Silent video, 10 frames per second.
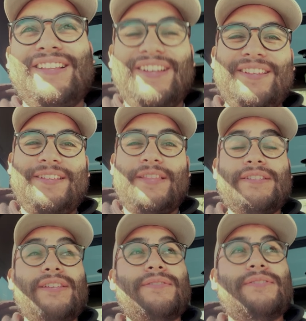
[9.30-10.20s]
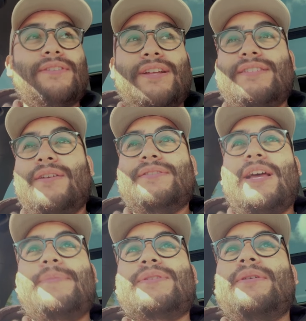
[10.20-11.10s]
like it. That sounds
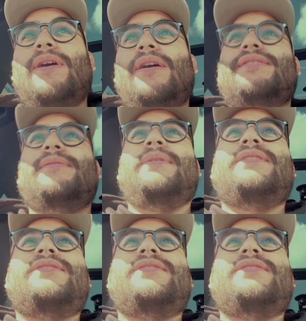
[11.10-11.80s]
absolutely awesome. Let's